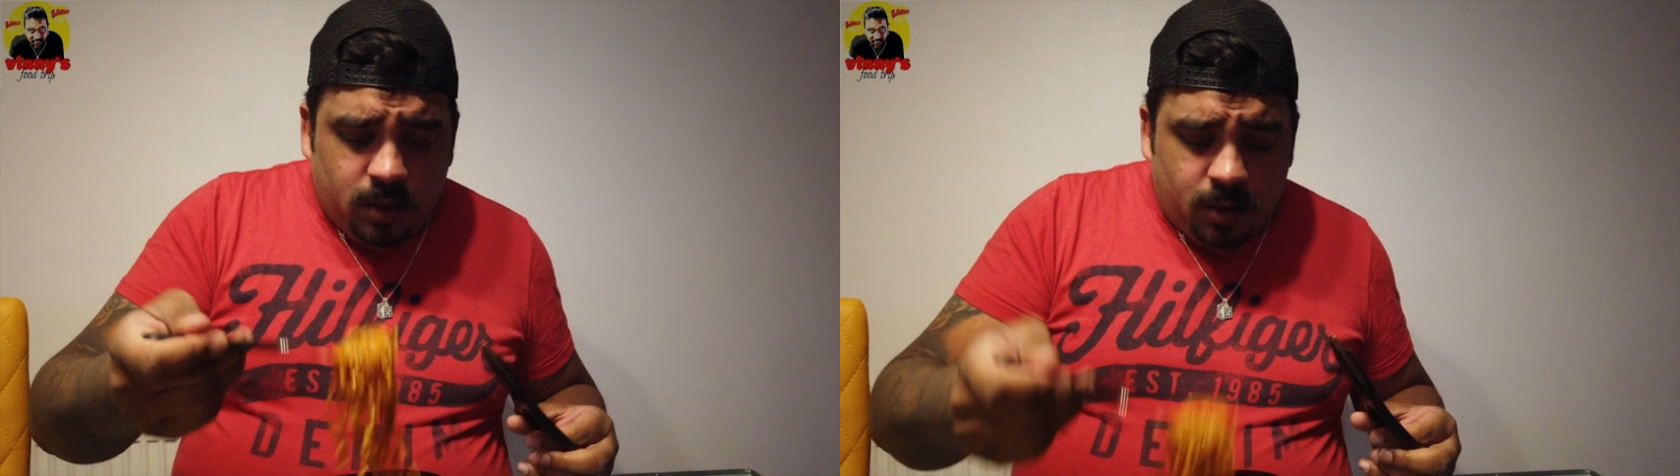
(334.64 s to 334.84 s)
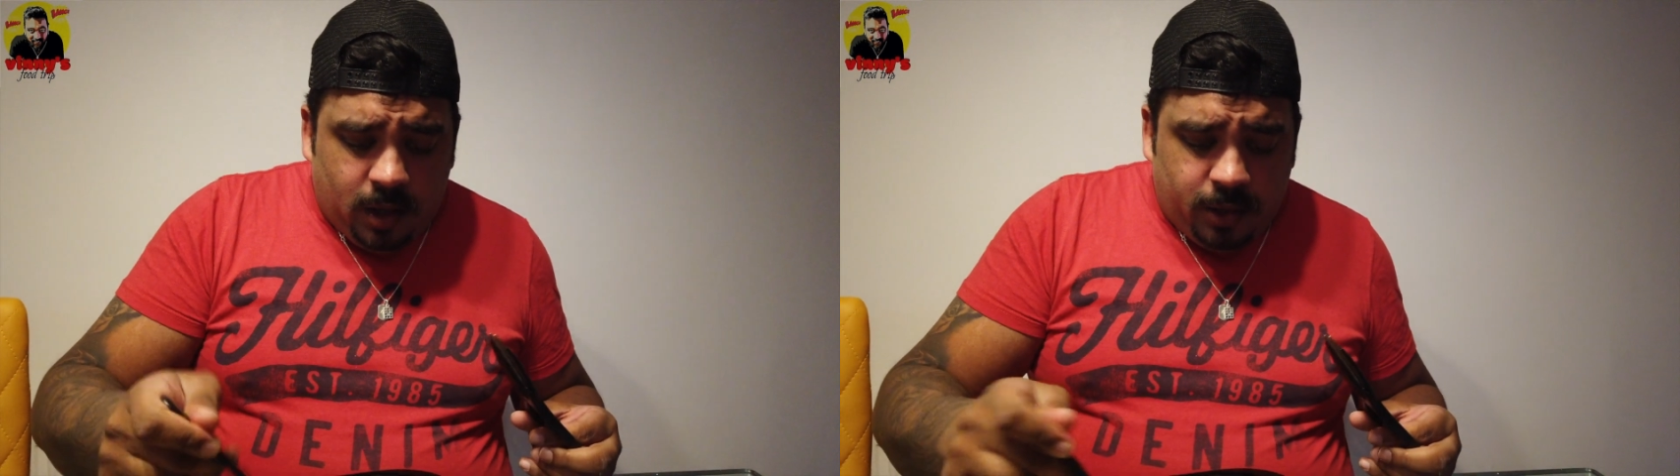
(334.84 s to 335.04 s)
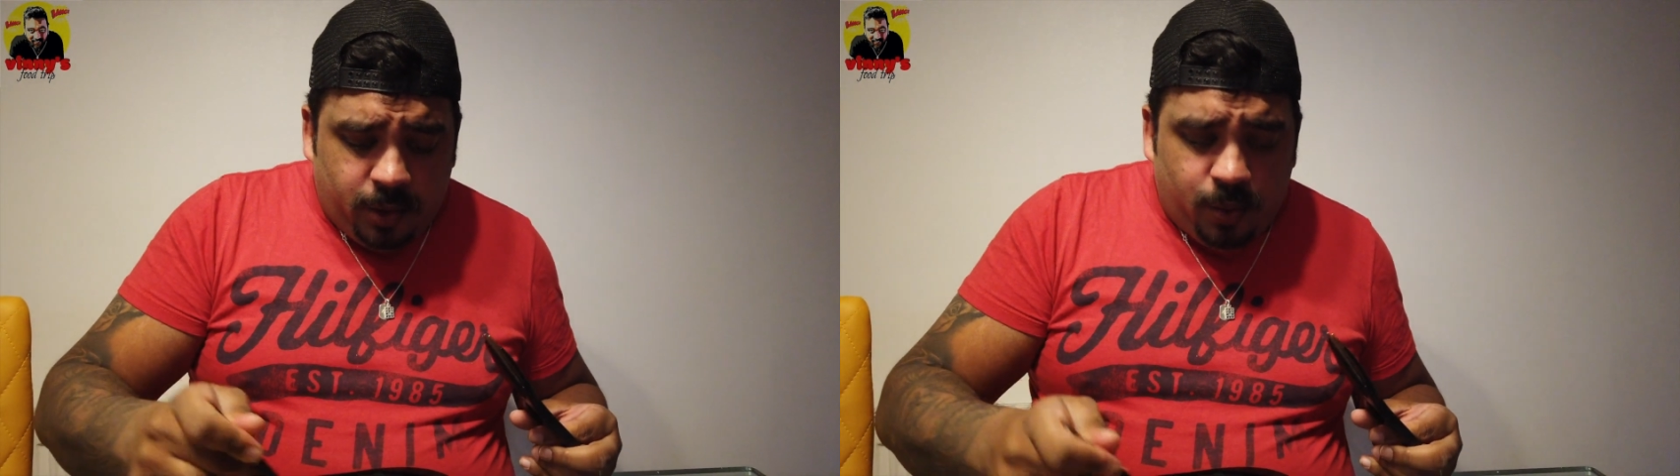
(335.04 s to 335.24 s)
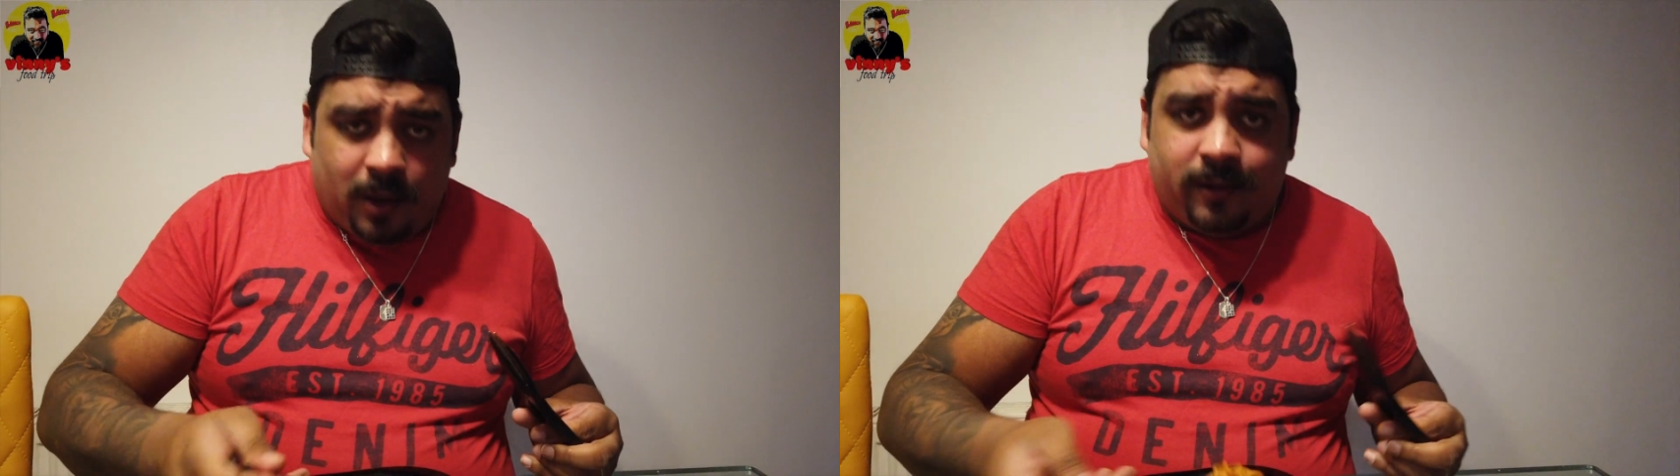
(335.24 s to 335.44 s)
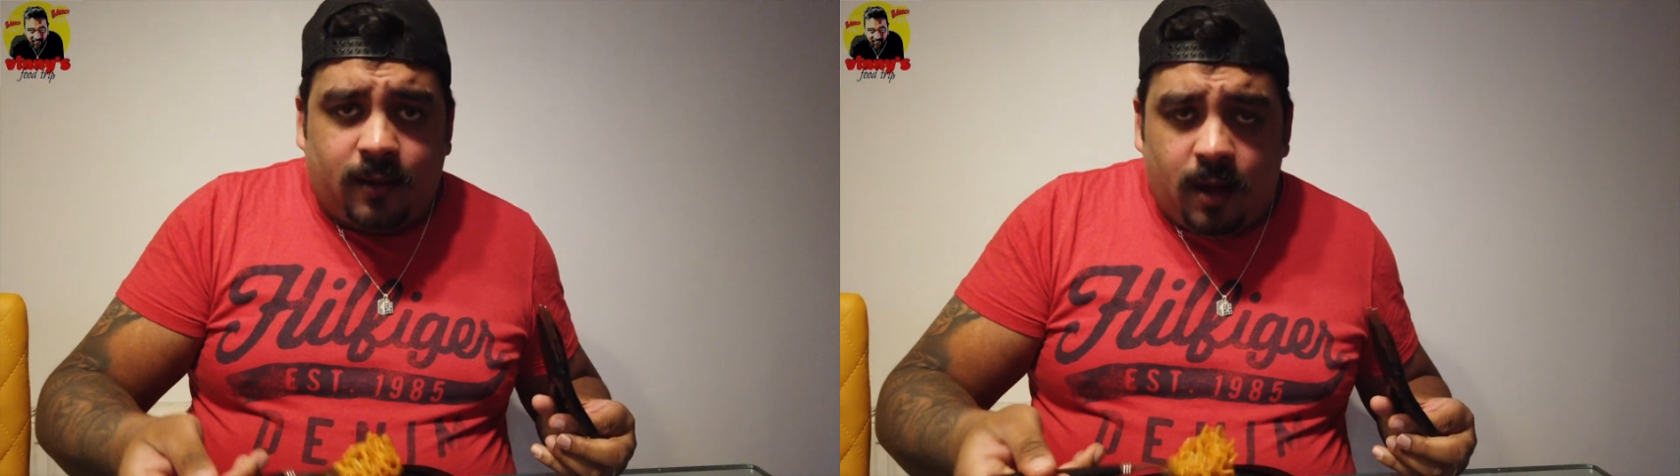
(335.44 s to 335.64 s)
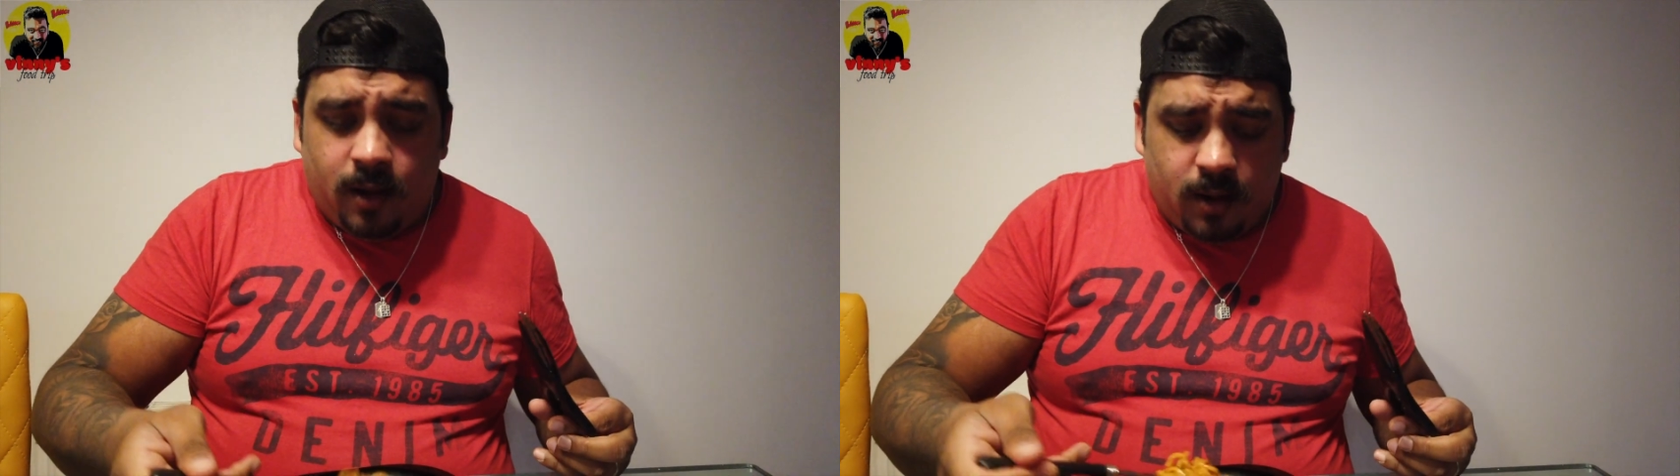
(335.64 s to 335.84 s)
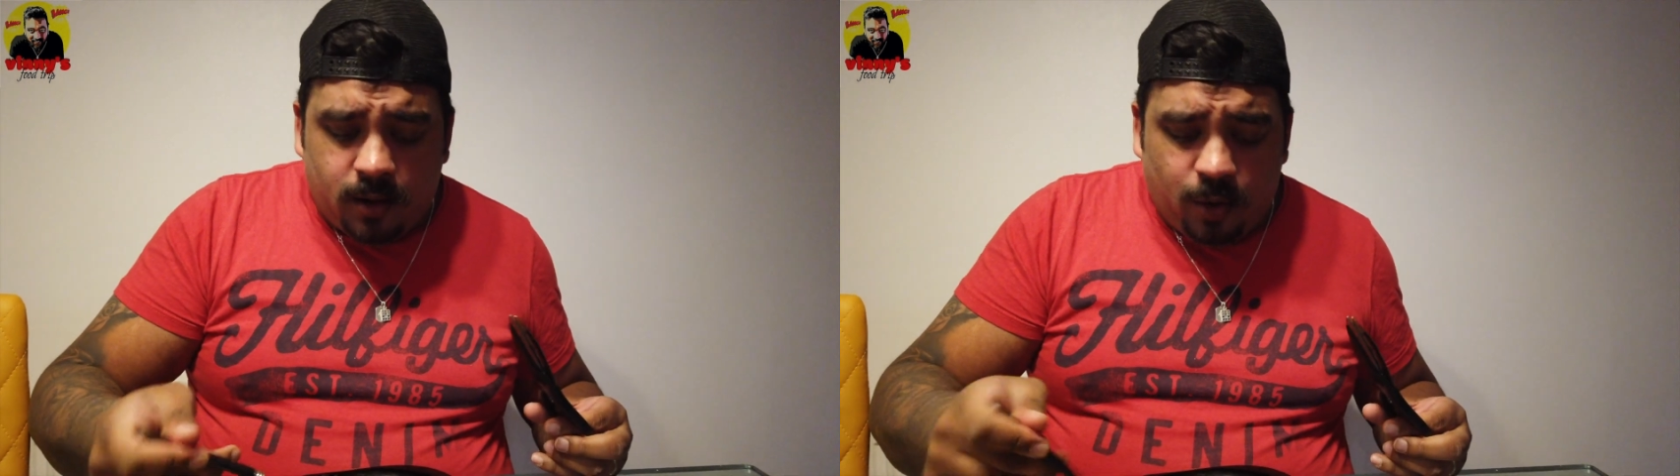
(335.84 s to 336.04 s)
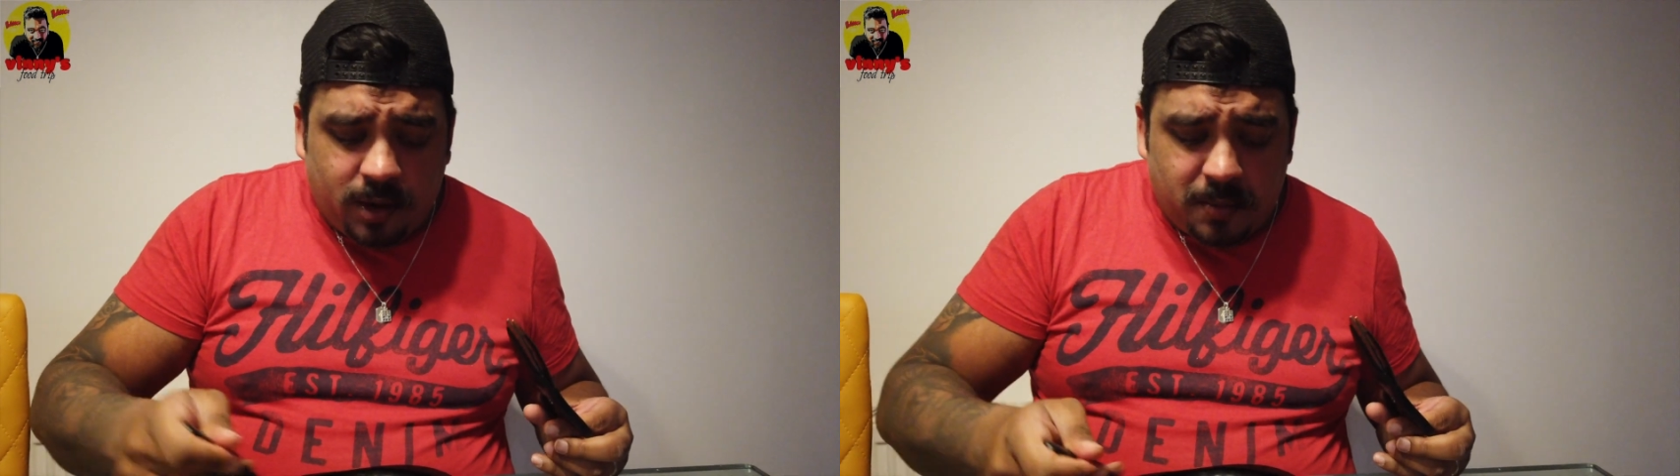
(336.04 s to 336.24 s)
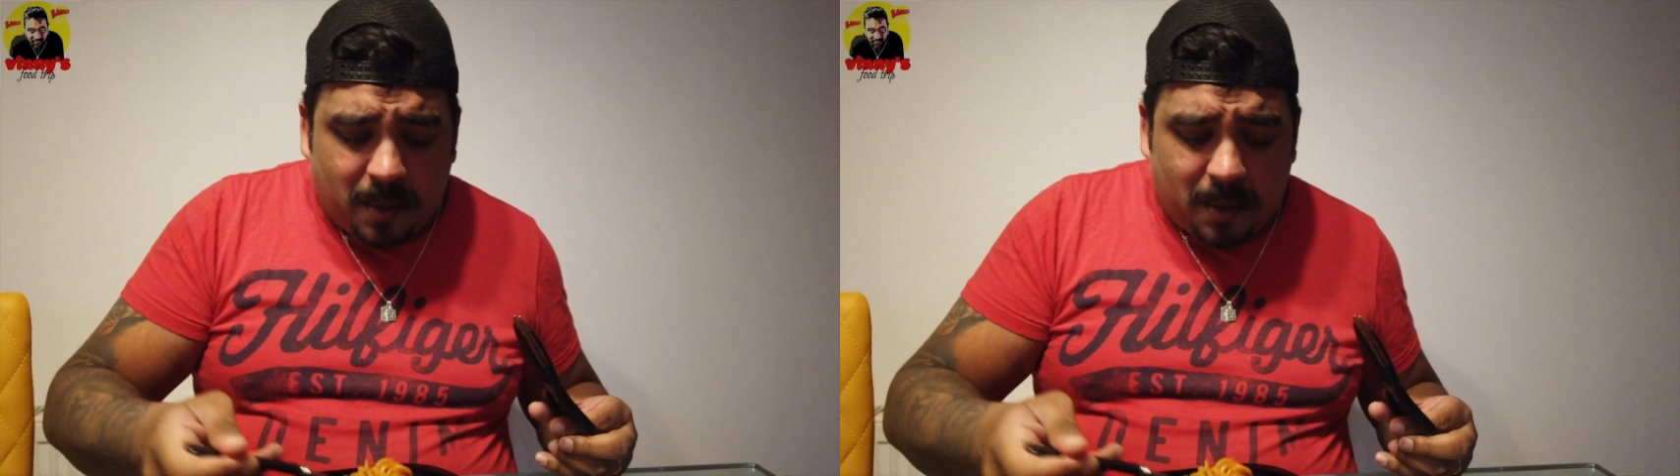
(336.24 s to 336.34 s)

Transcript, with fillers: You know, I don't know what's going